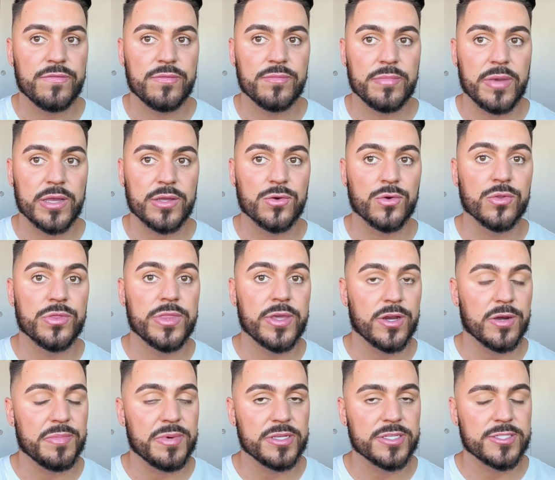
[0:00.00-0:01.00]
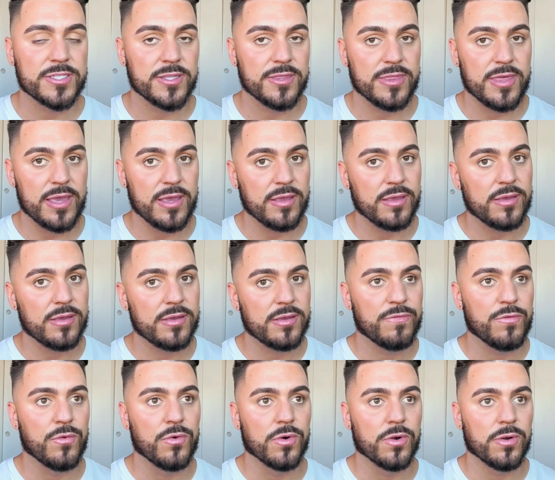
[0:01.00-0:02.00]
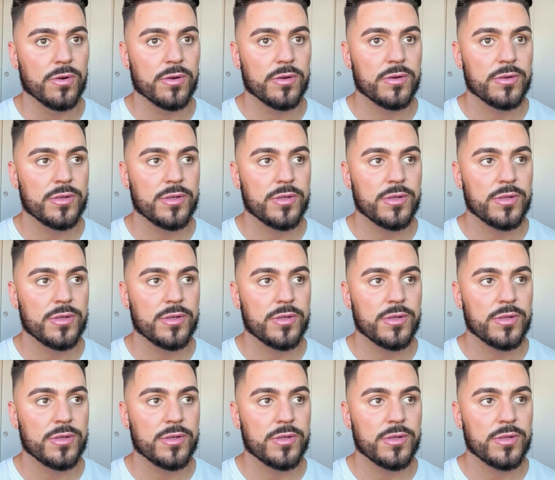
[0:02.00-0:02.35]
my old therapist to thank for,